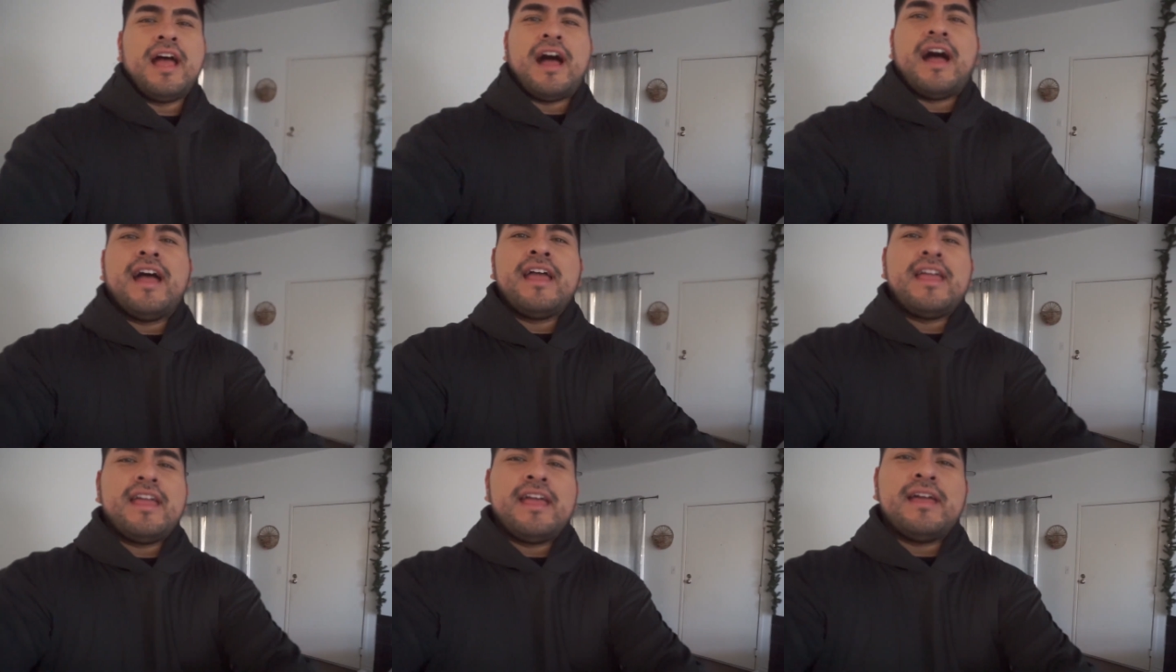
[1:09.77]

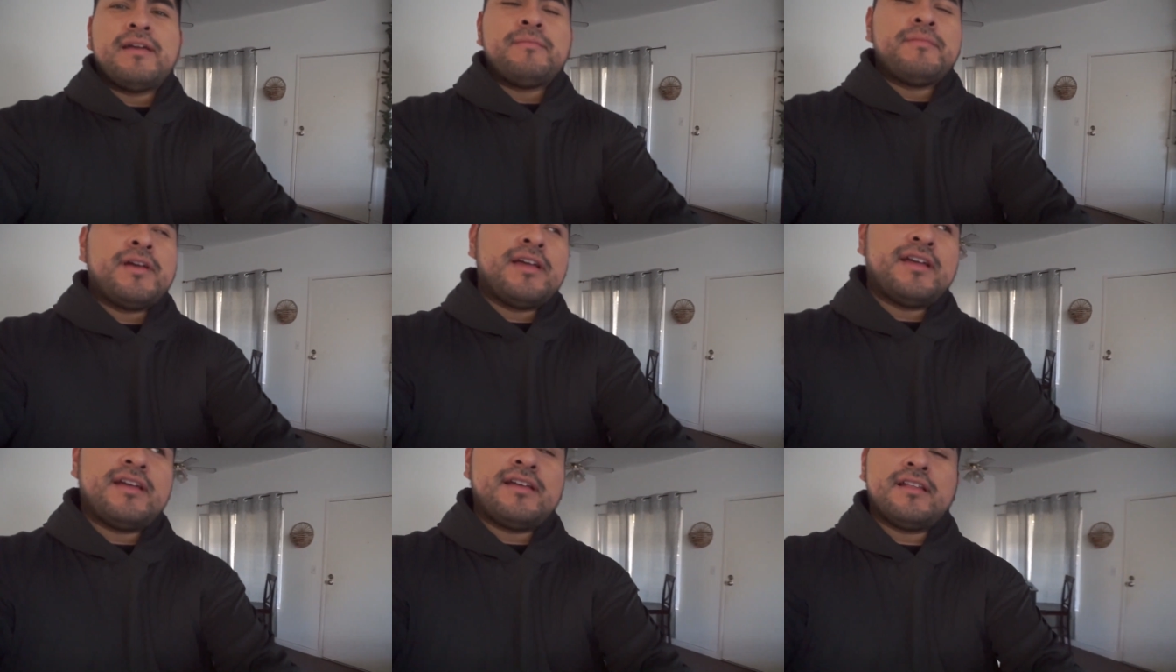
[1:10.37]
I am
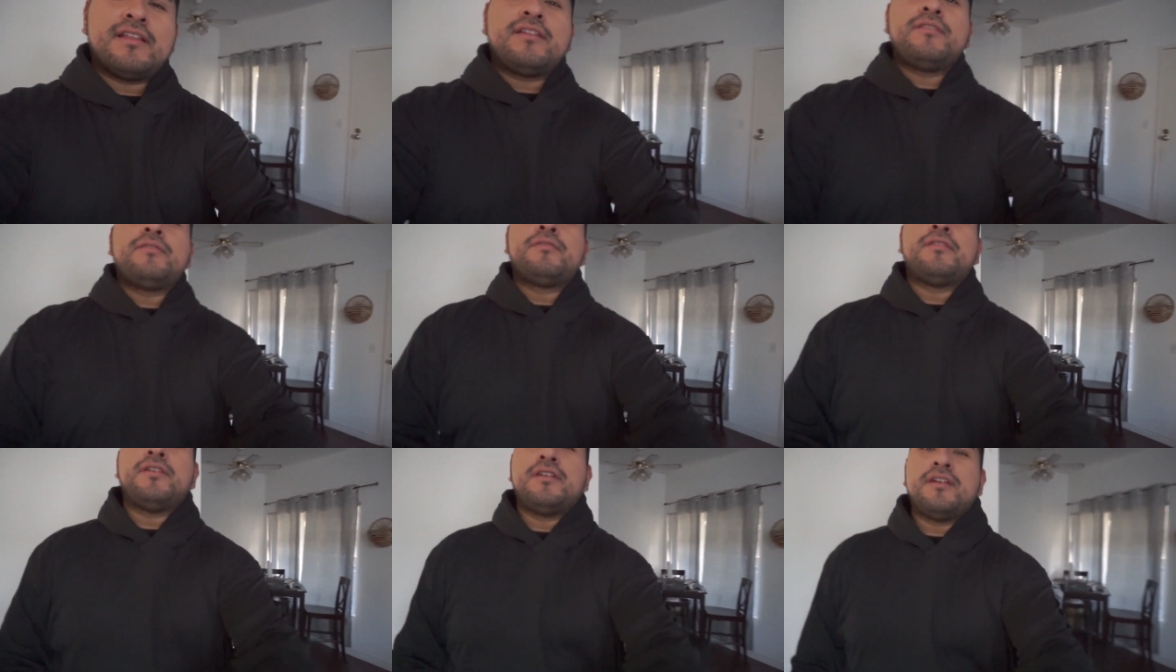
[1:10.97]
a
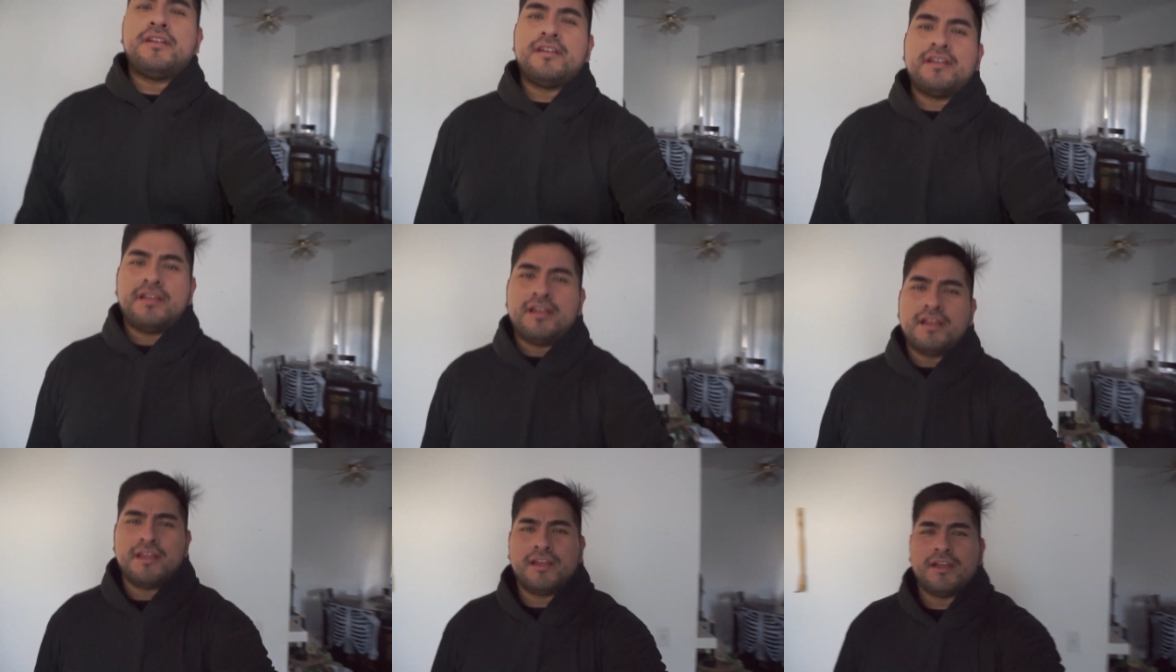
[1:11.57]
little
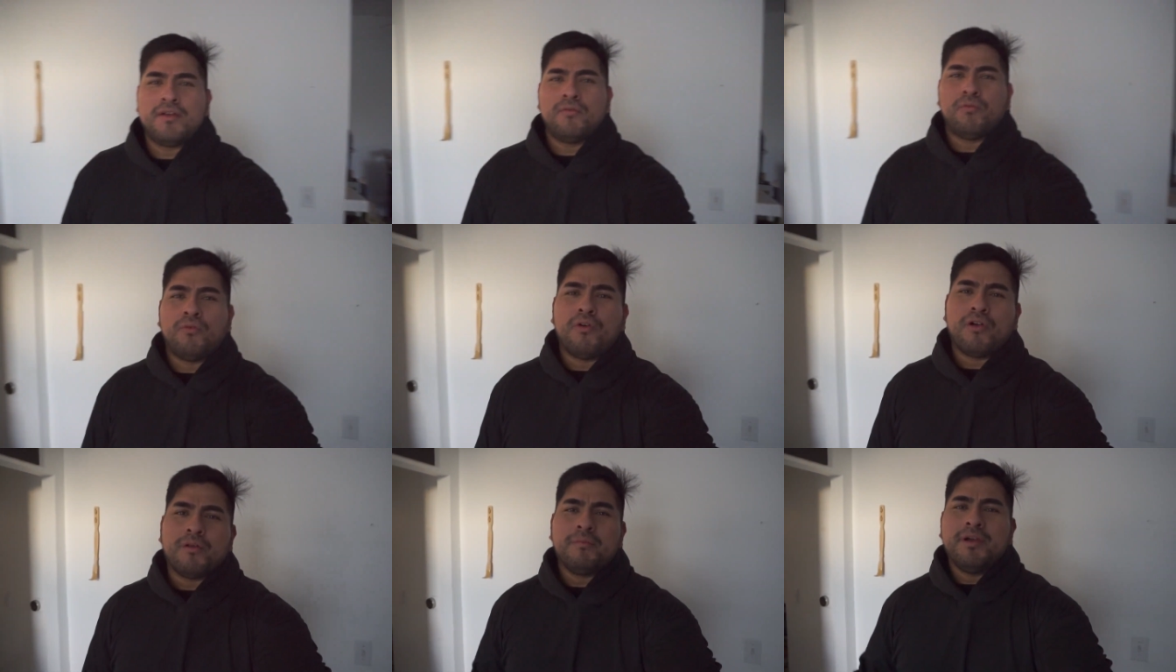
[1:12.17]

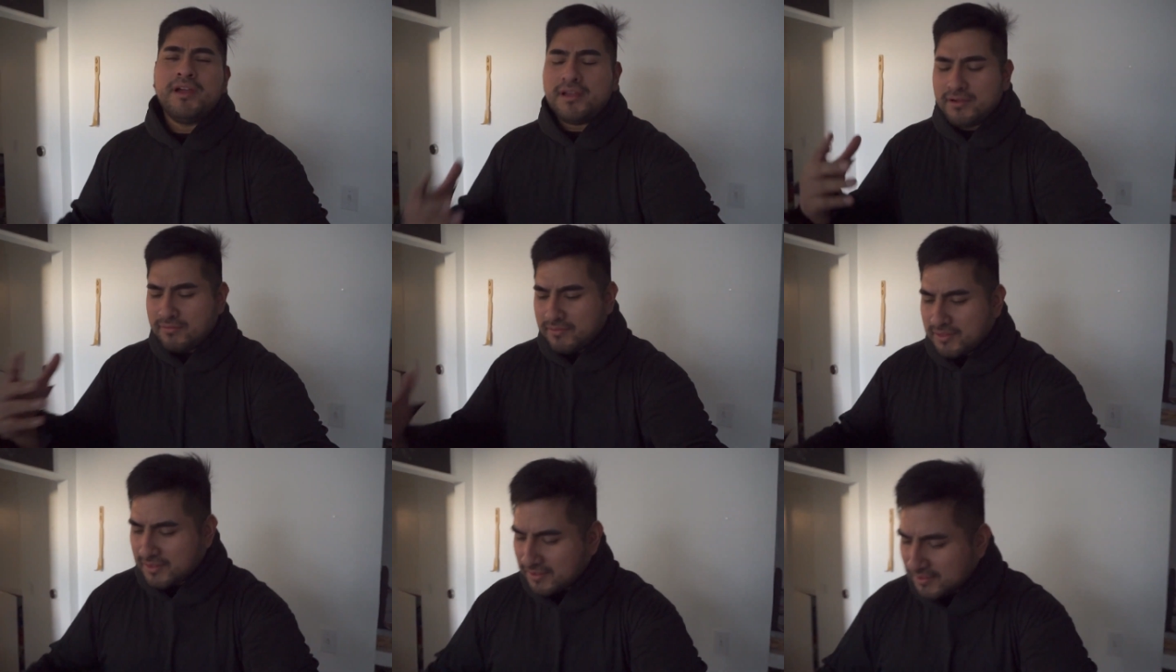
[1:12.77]
warm with